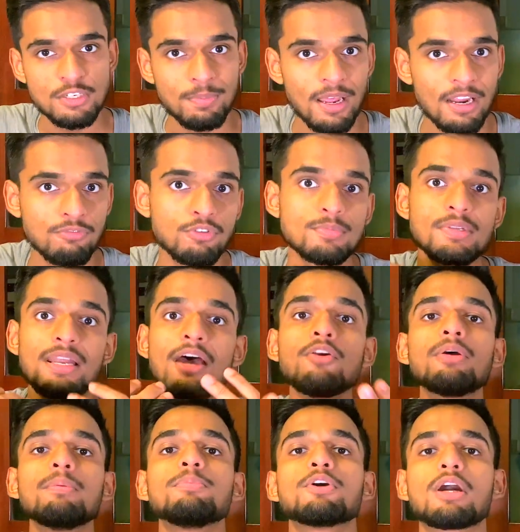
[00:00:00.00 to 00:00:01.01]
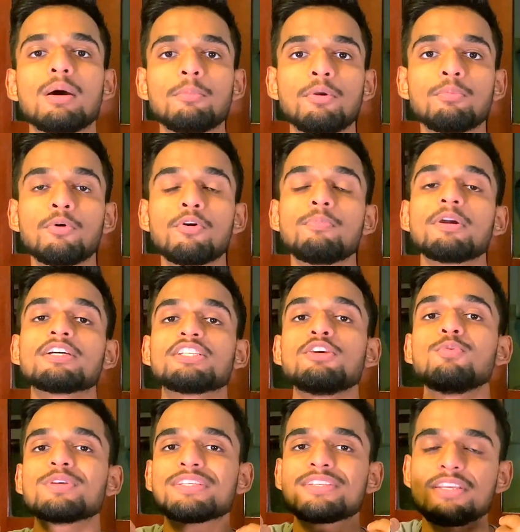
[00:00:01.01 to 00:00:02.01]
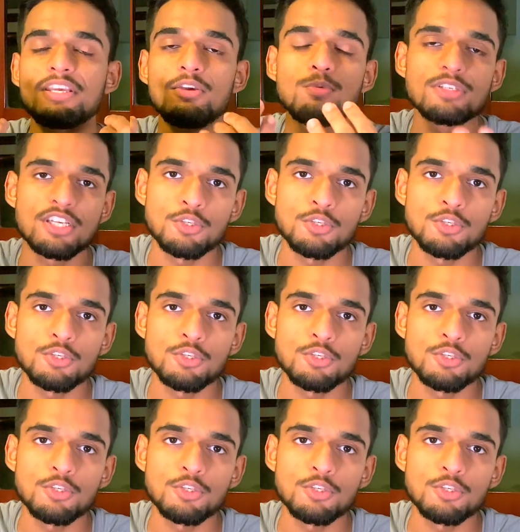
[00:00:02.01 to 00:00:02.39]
platforms allowed him to come on board because he was